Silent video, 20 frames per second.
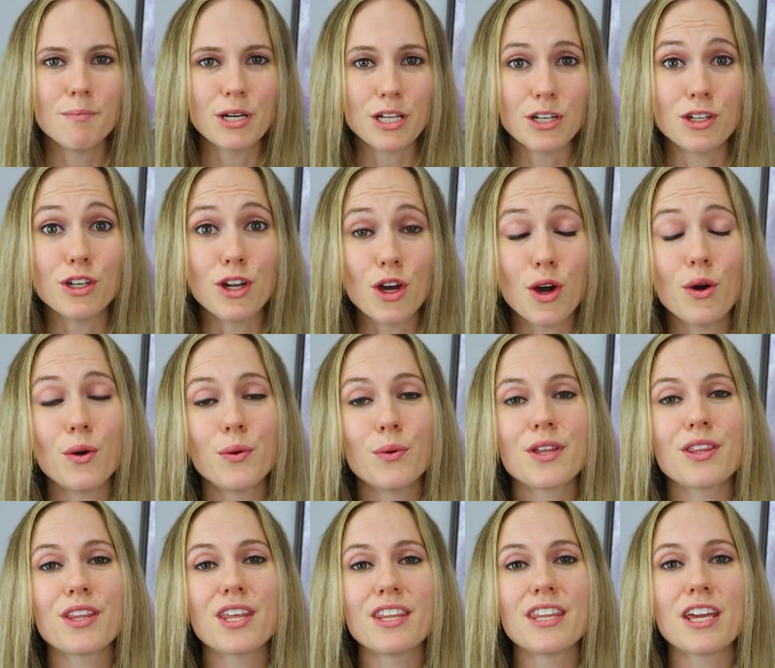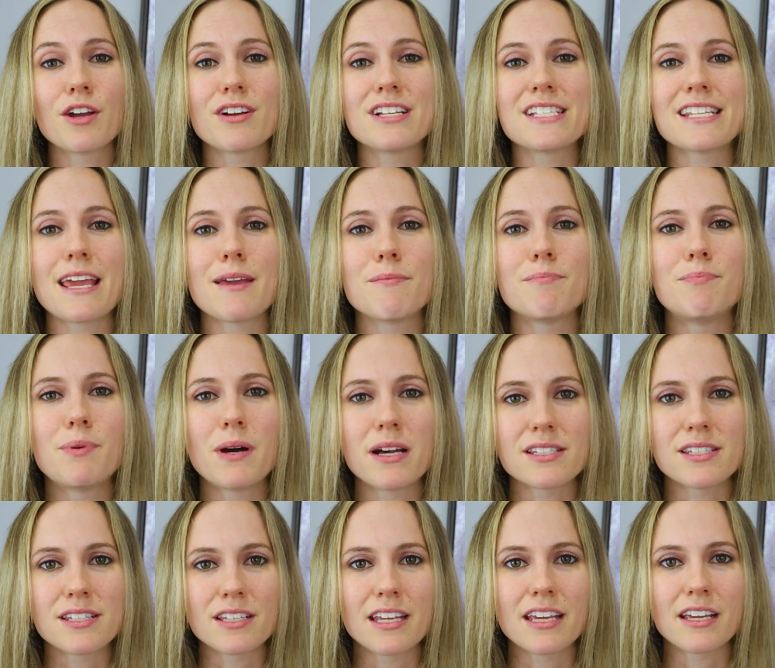But know that there is a
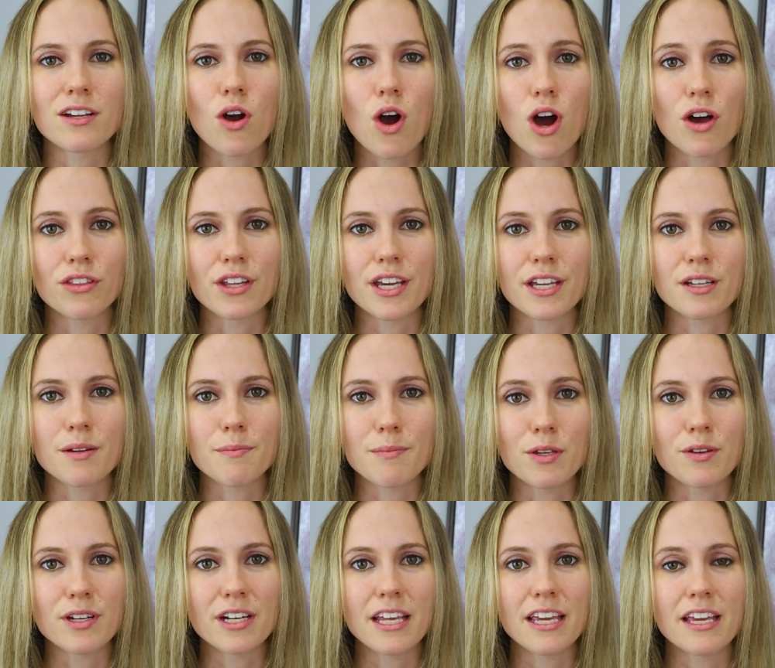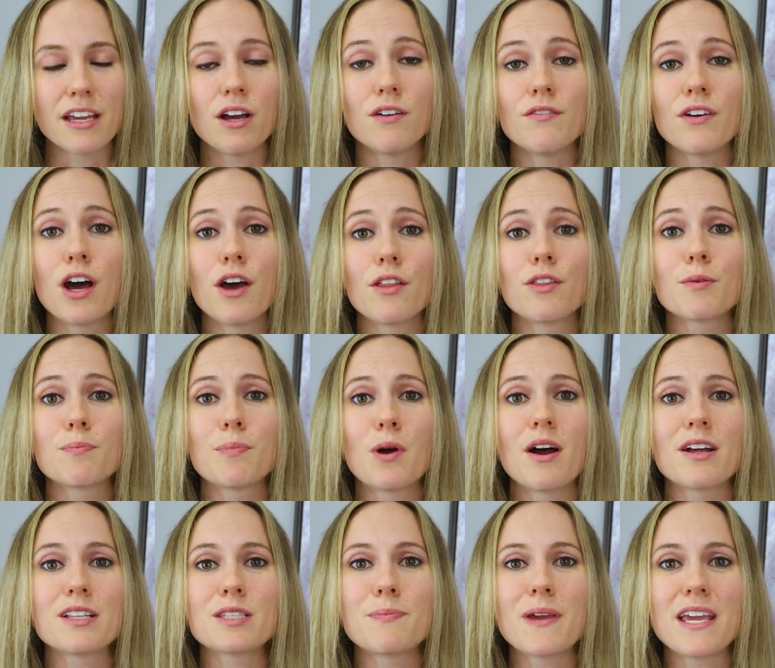bustling online community of other
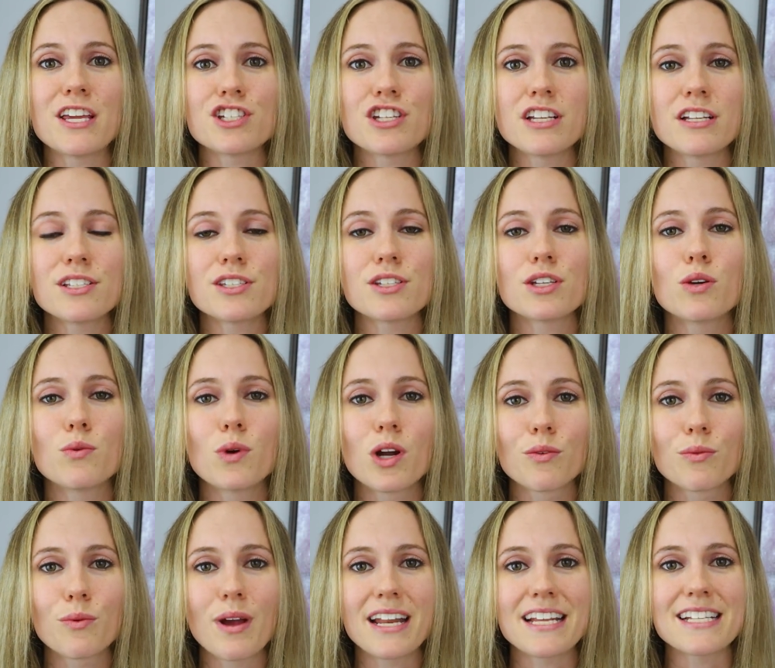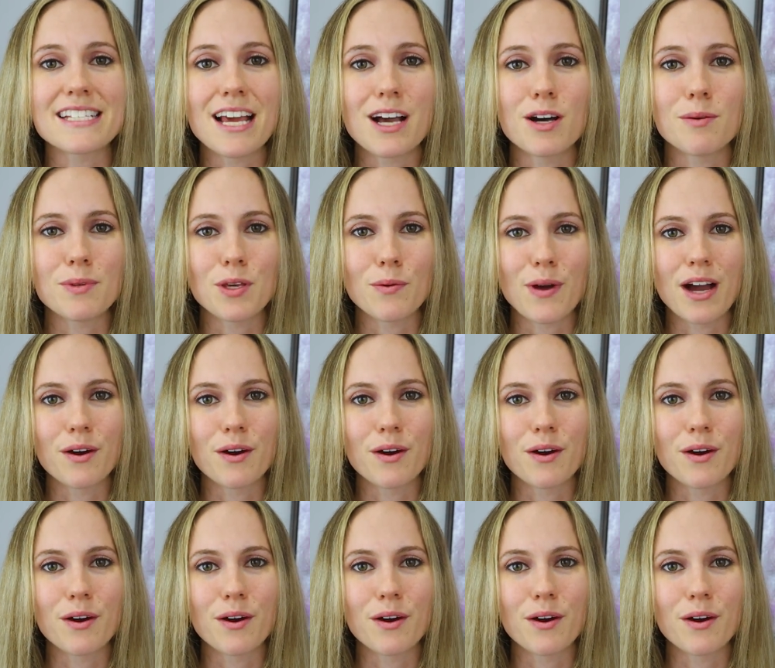POTS patients who are ready to help you